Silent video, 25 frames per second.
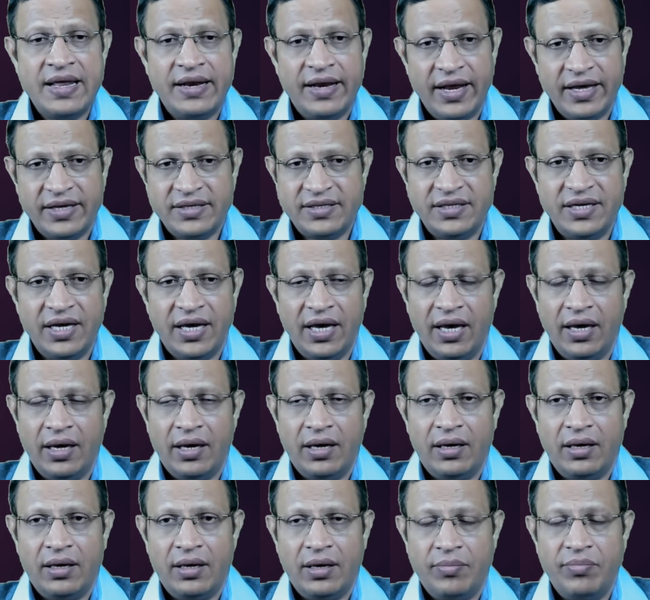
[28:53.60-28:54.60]
Next day,
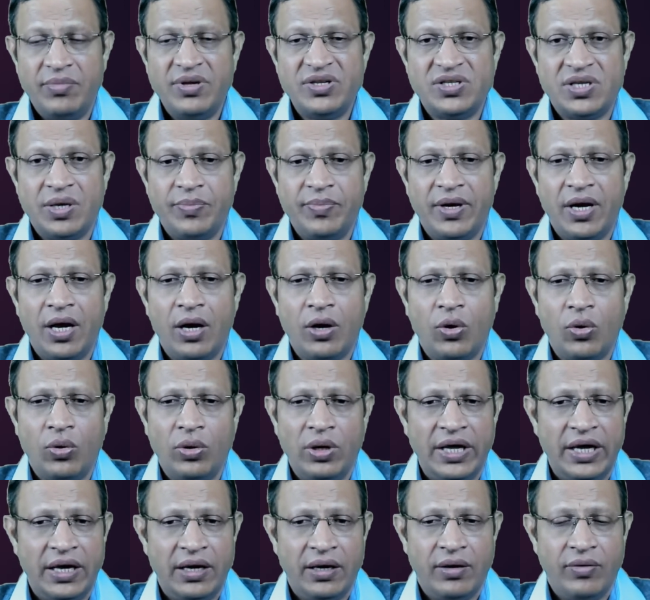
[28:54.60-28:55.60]
Ms. Samira
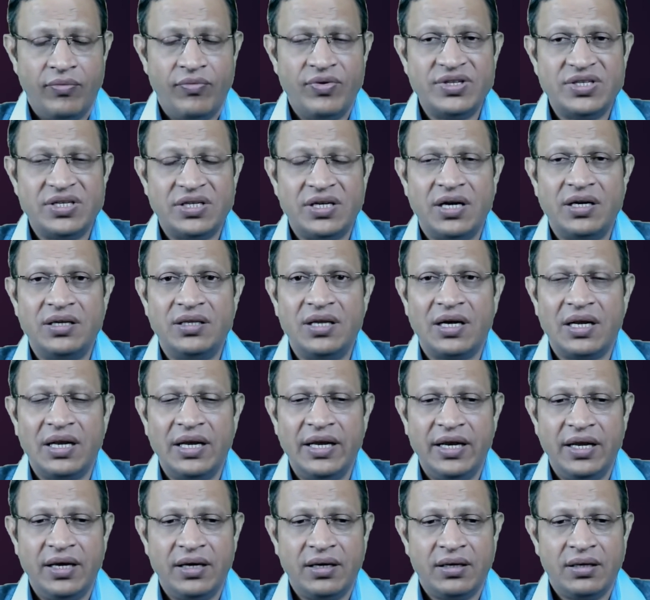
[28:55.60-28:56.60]
Kohli visited the
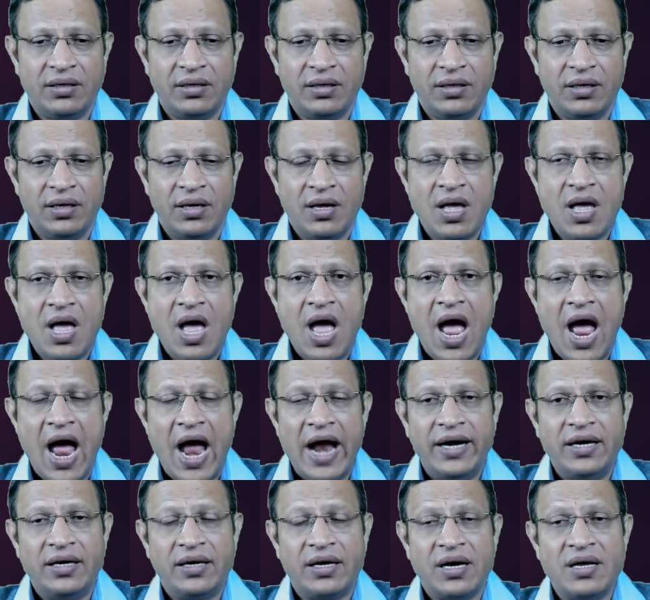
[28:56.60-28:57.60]
clinic
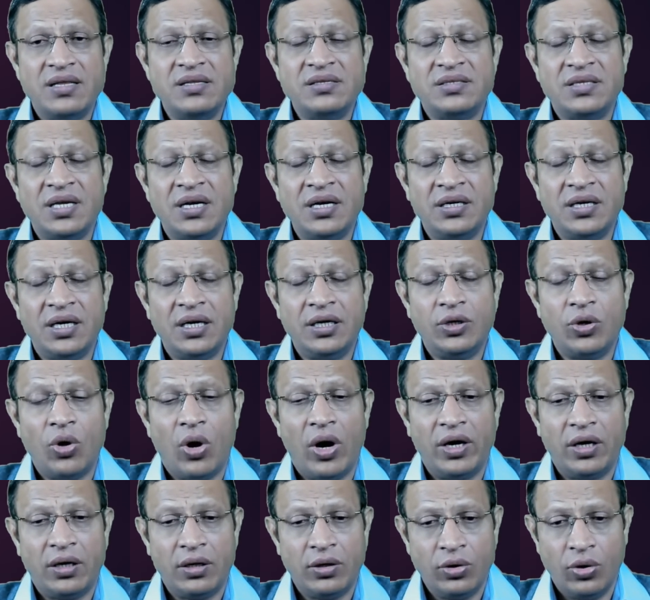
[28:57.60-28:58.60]
and consented to
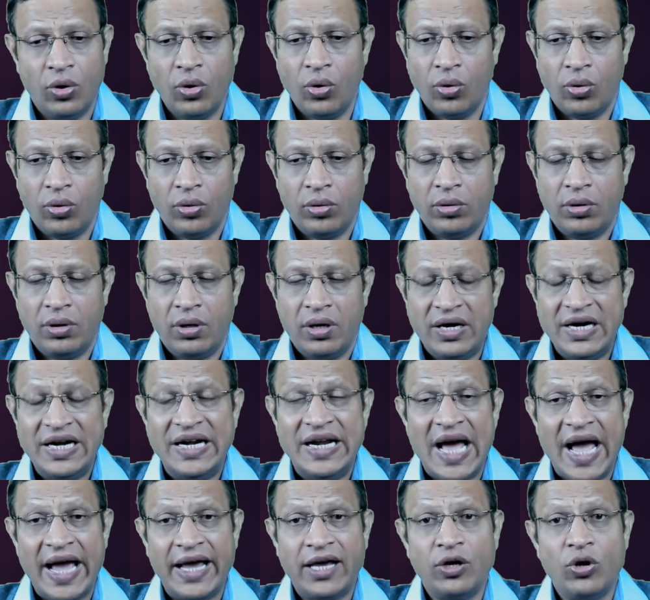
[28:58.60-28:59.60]
undergo
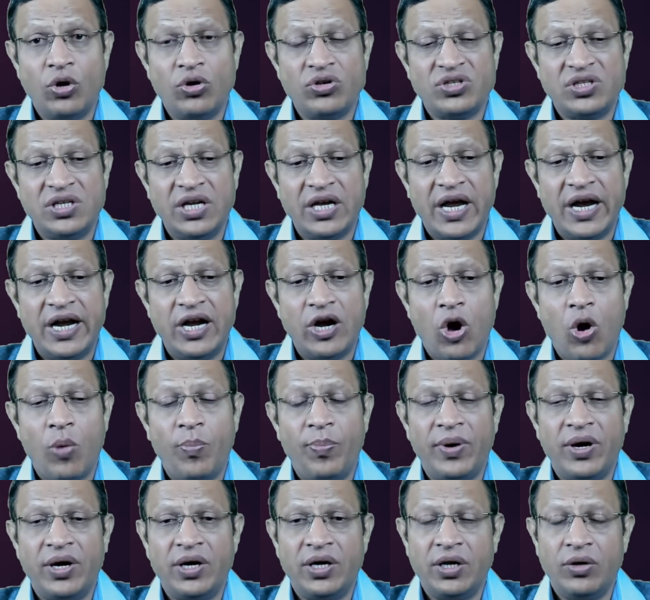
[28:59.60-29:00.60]
diagnostic and
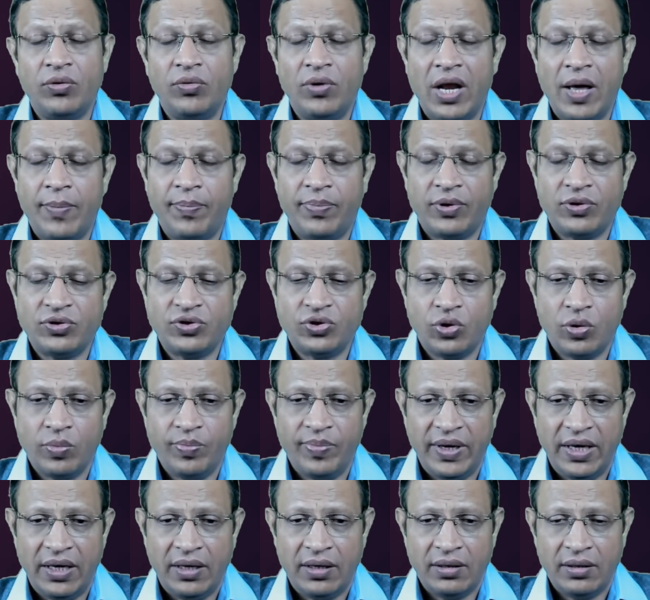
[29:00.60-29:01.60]
operative
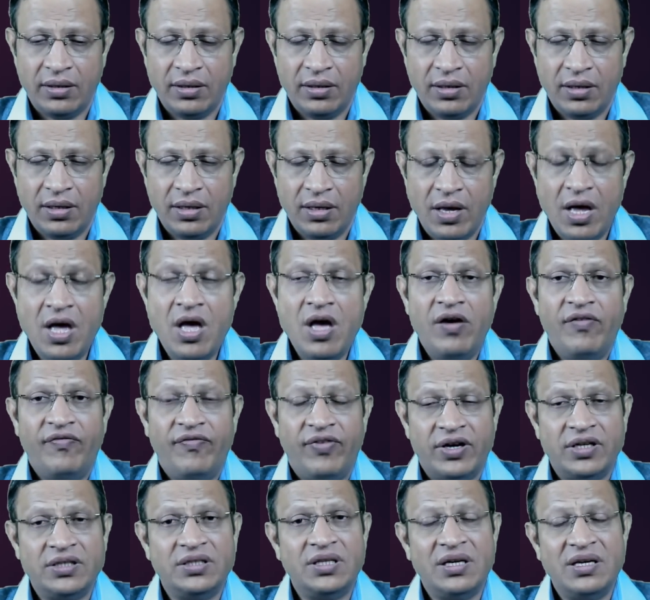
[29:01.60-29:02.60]
laparoscopy.
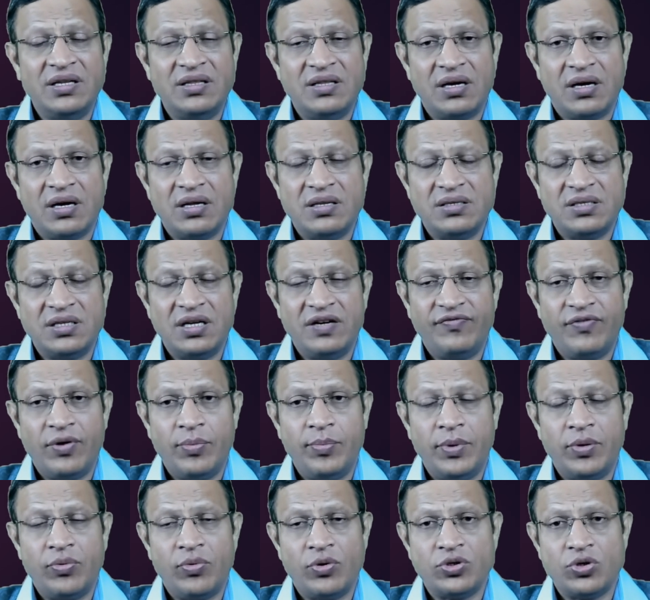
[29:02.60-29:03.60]
Further, in the consent form,
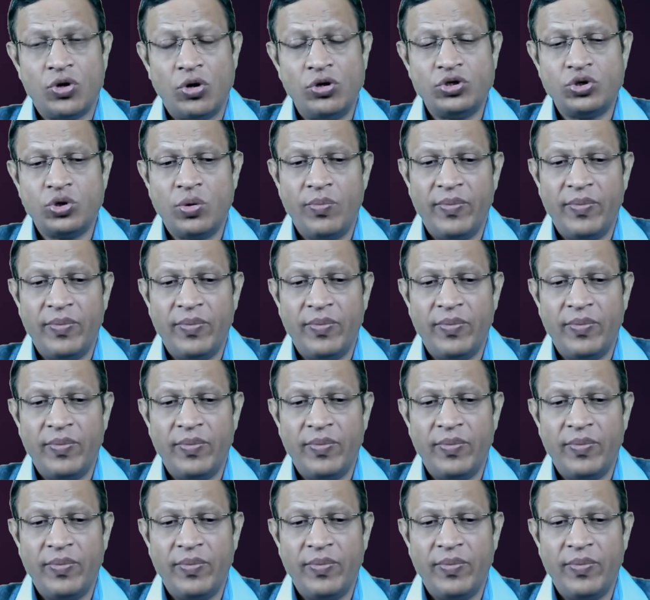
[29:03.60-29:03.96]
it was also